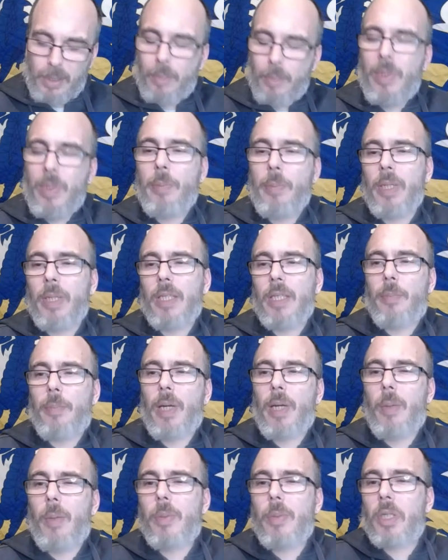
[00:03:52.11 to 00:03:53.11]
people in the
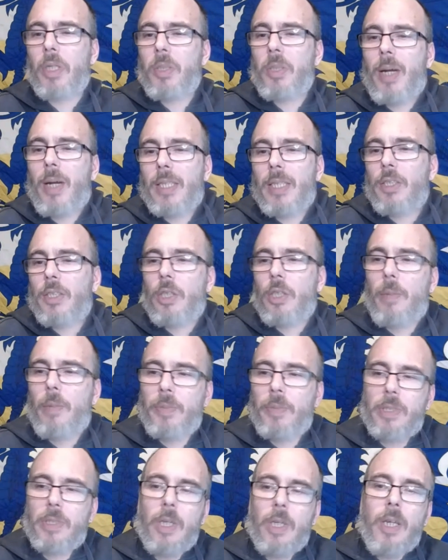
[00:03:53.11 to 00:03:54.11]
pub got to ask
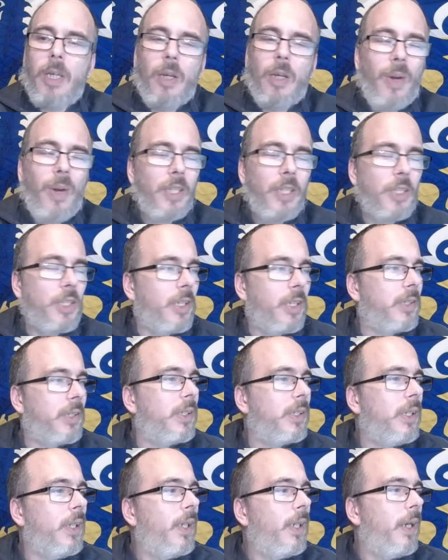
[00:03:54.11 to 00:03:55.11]
Chops questions.